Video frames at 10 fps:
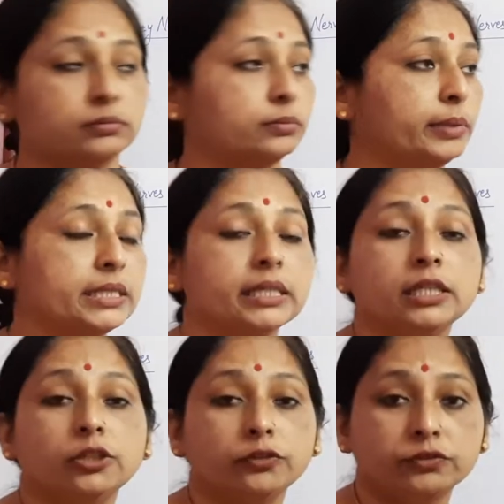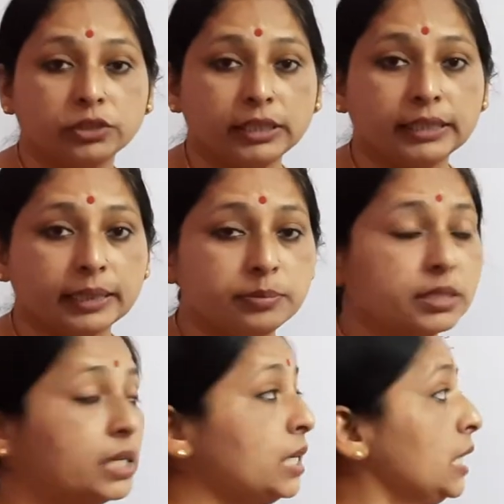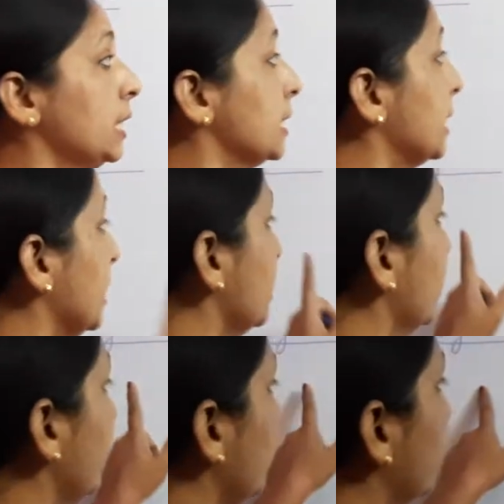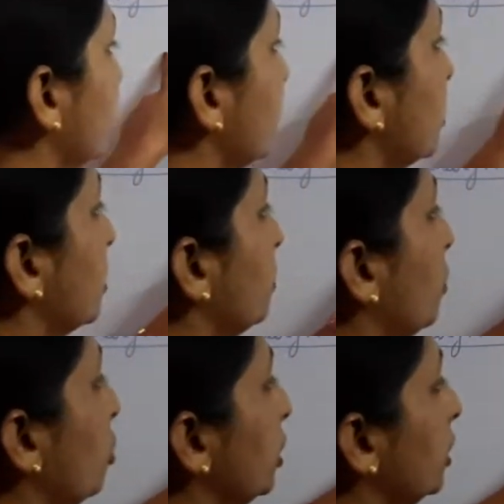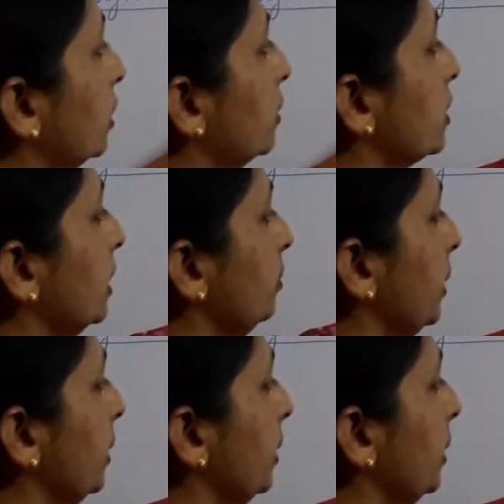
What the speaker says: basically of three types: sensory nerves, motor nerves, and